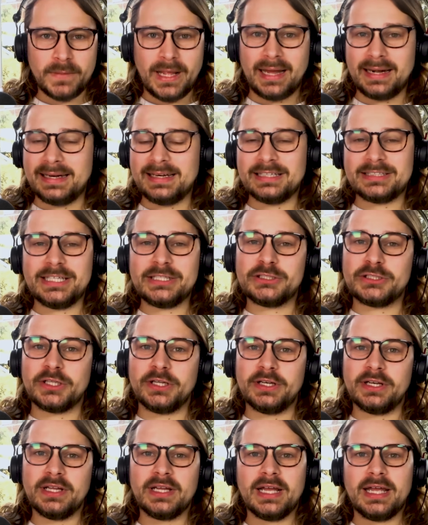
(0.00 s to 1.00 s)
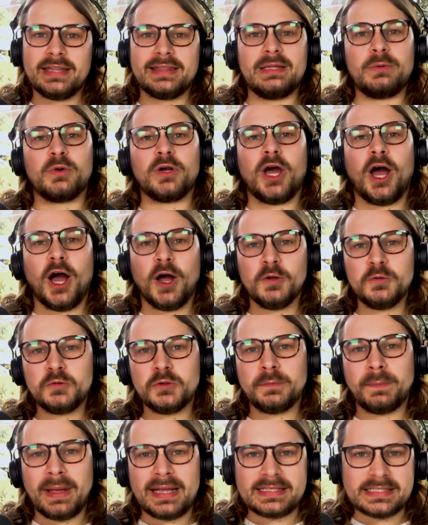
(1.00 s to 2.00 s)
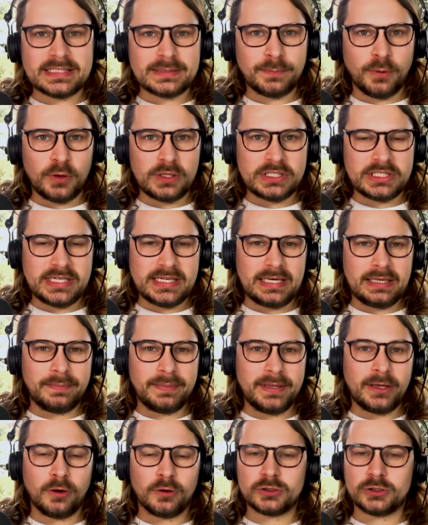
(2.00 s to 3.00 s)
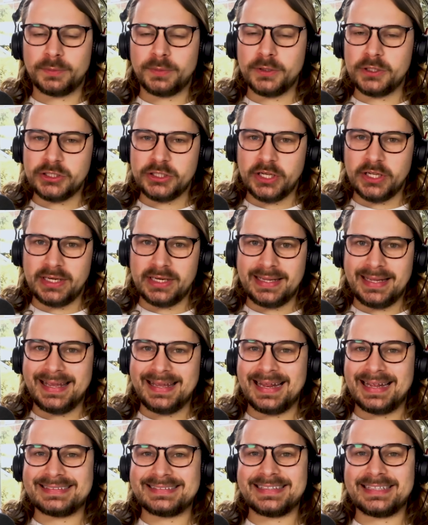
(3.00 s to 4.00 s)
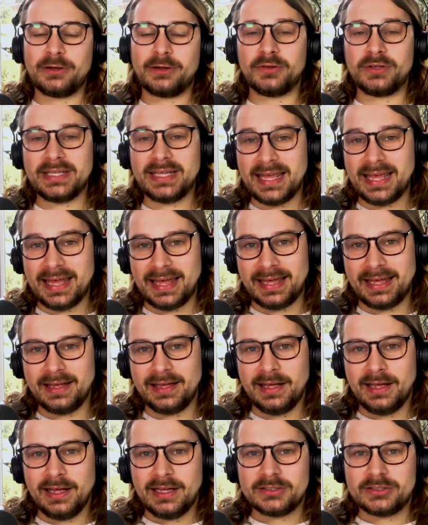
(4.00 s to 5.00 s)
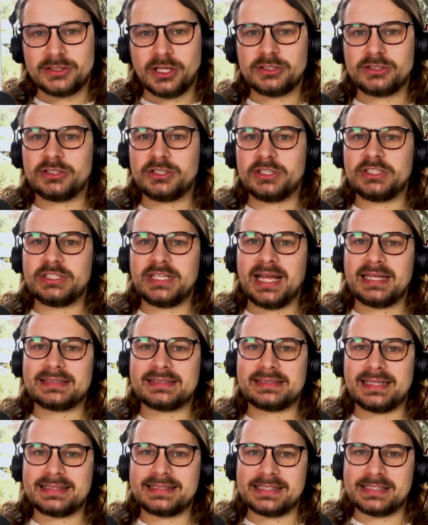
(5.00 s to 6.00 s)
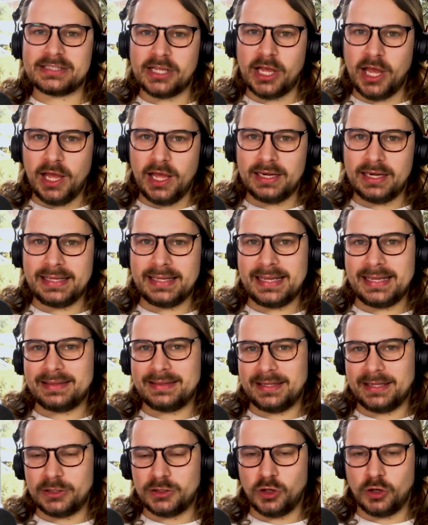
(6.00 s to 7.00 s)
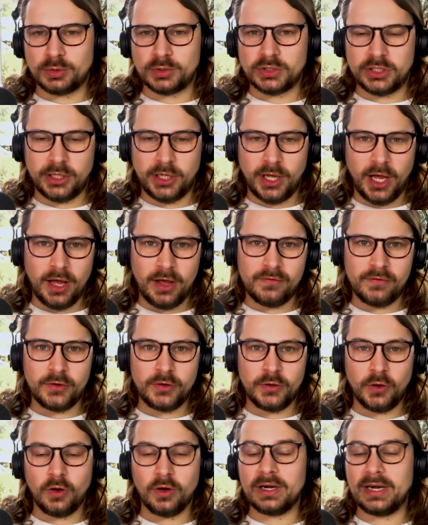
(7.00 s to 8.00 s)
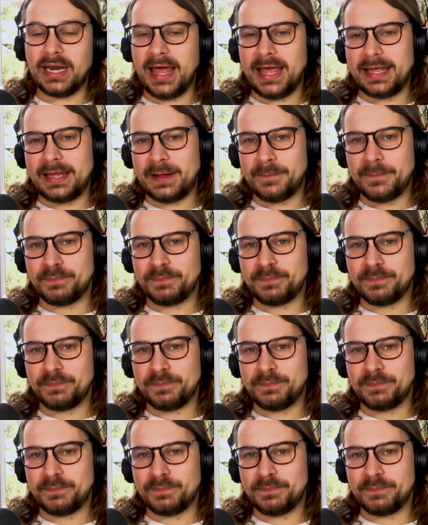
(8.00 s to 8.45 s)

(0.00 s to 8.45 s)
And in addition, the 100 basis point GDP contribution in a single year does suggest this is early in the adoption curve, not late.